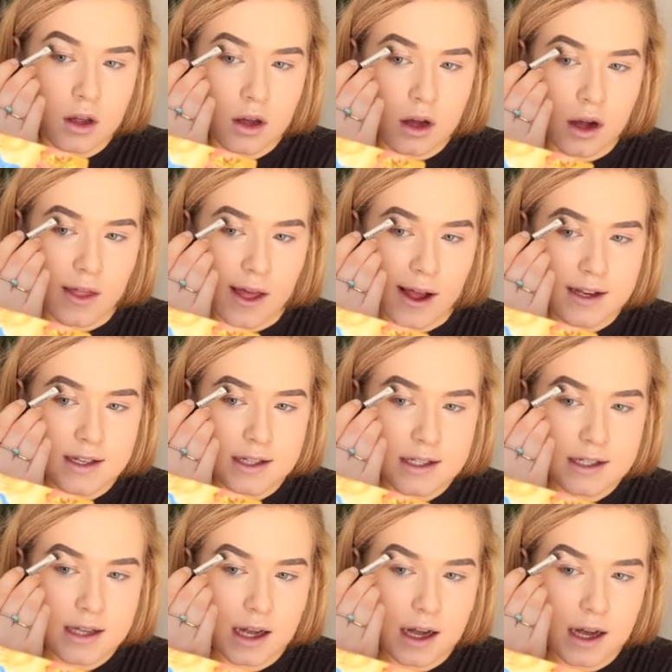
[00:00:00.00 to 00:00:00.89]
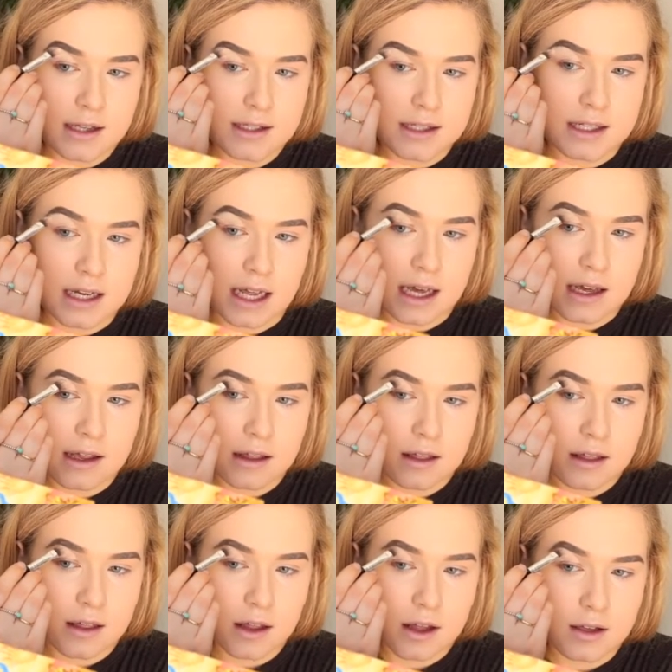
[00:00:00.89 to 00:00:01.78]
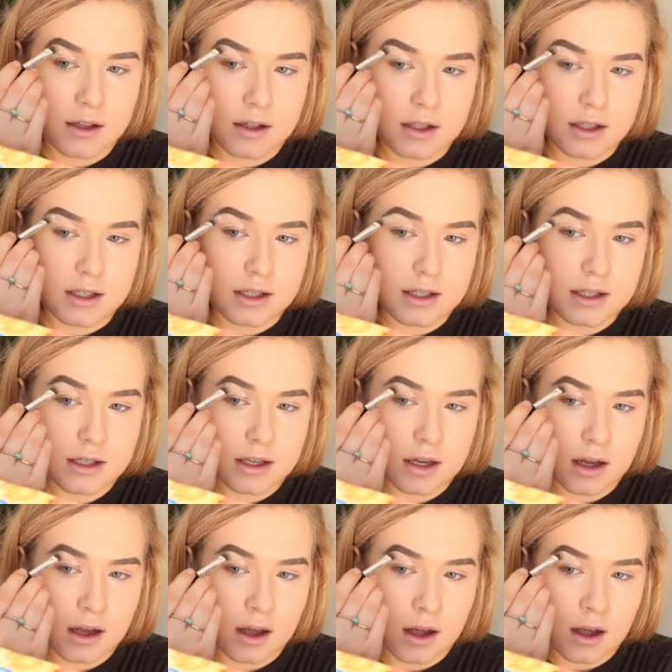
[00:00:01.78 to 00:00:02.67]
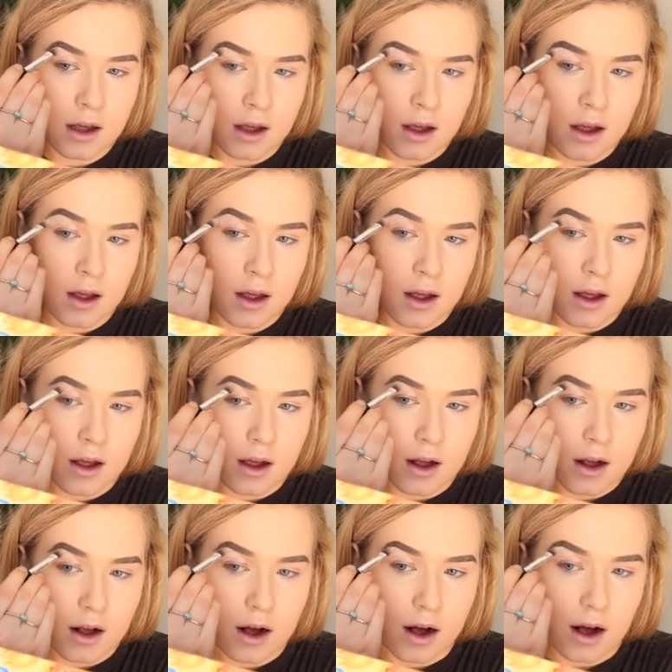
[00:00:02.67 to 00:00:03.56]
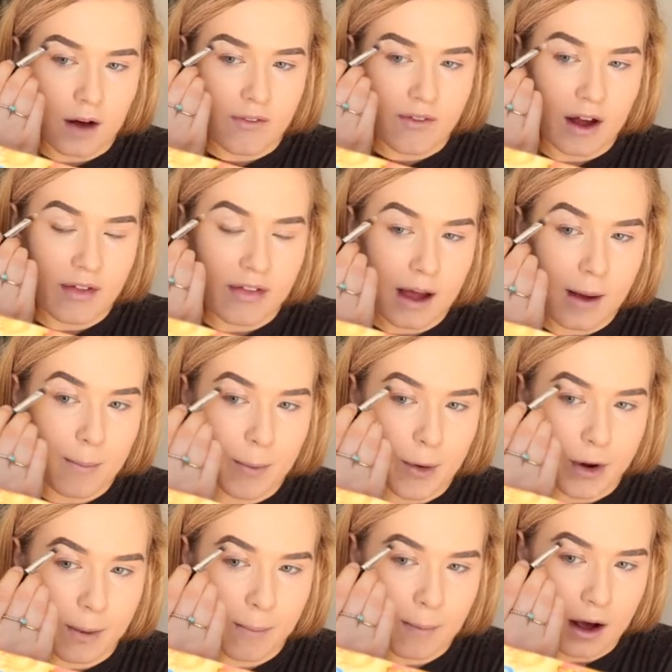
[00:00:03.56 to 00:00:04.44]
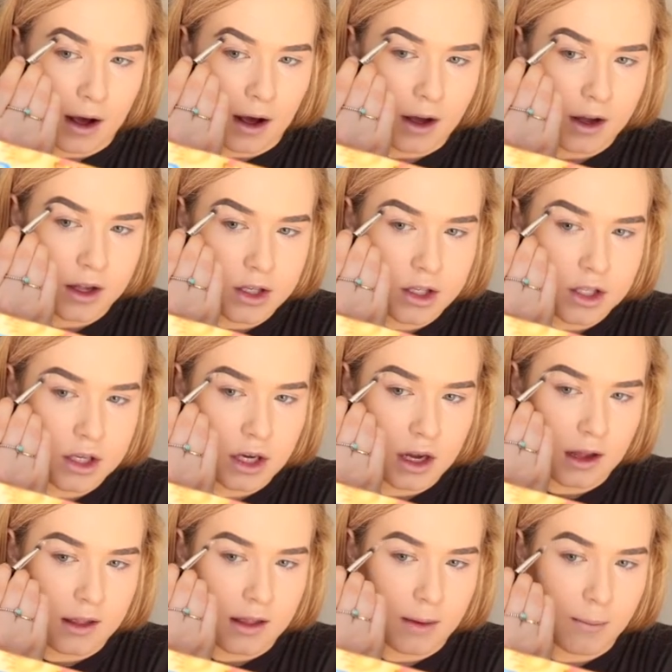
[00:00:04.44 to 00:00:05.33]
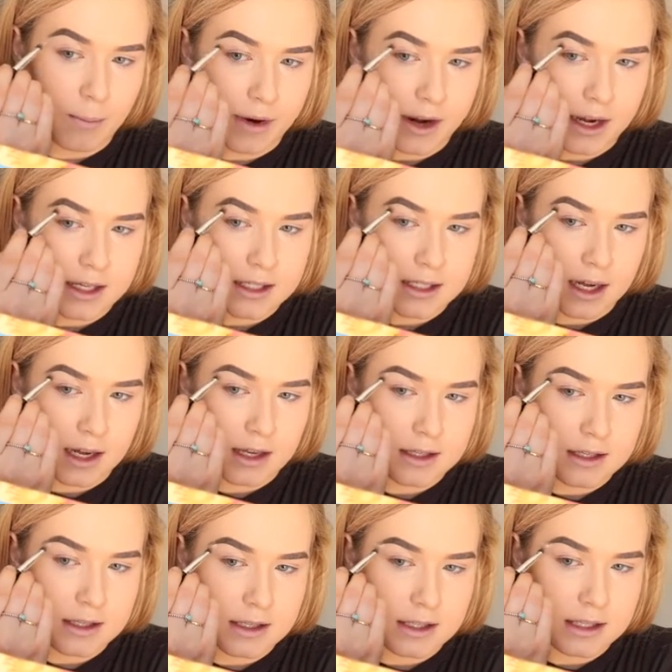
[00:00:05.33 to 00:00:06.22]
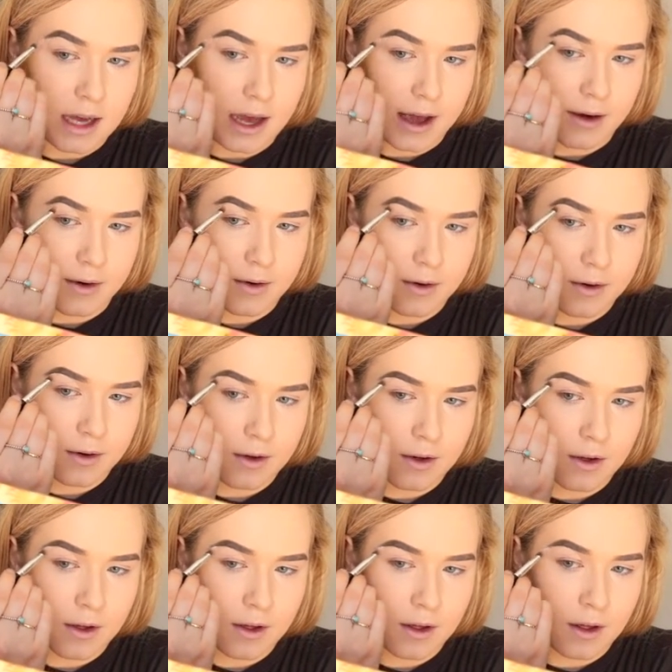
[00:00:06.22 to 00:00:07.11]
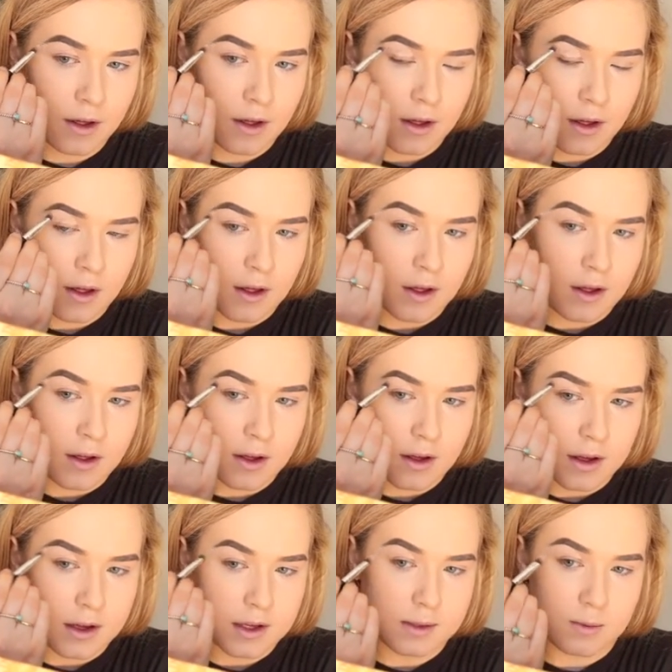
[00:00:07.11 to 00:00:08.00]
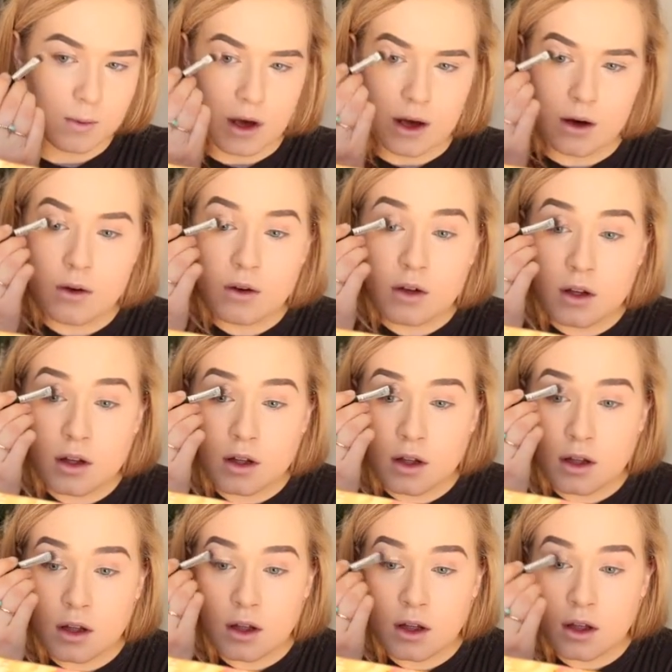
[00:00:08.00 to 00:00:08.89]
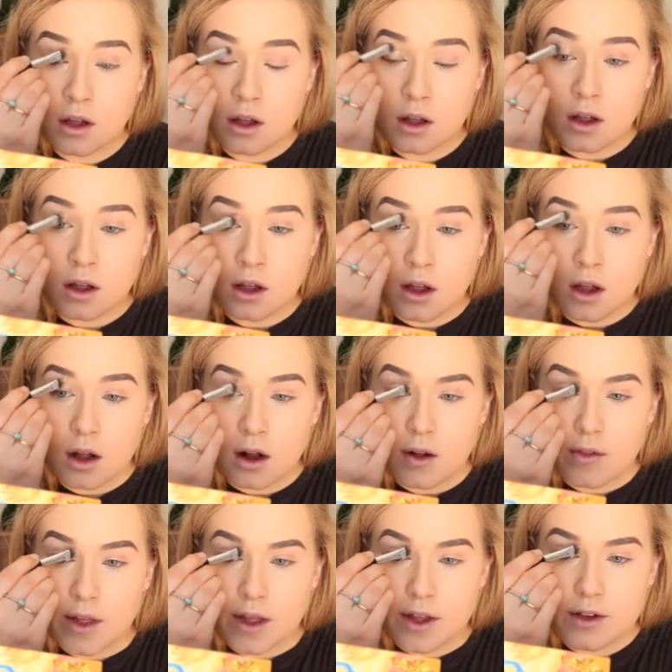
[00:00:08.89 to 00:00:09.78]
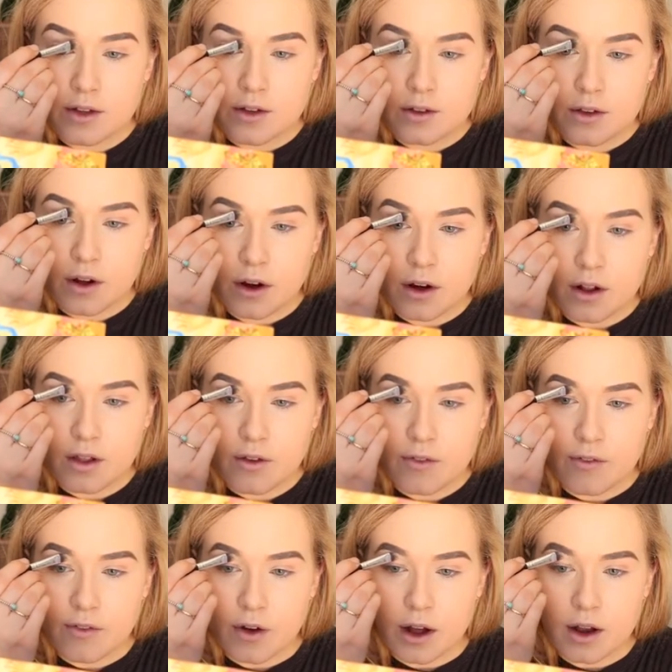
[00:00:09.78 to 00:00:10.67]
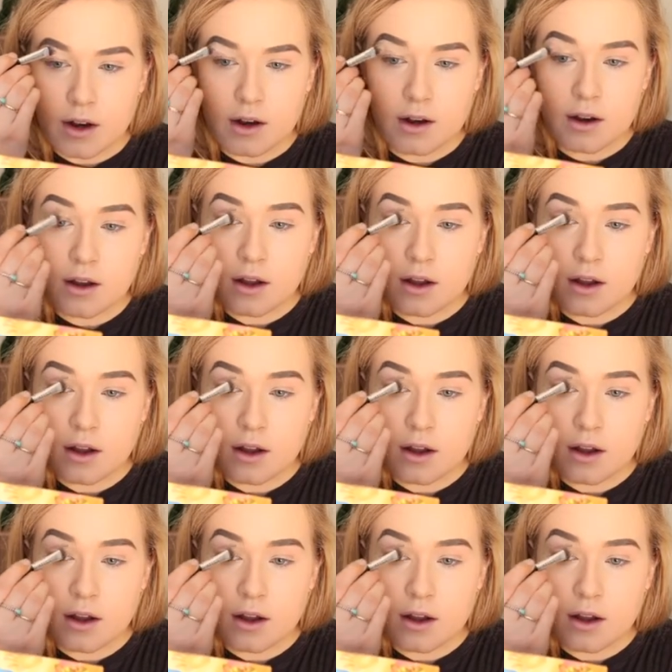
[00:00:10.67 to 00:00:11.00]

I like to start underneath and just carve out that bottom arch and then bring it down to the tail as well. And then just go to the front.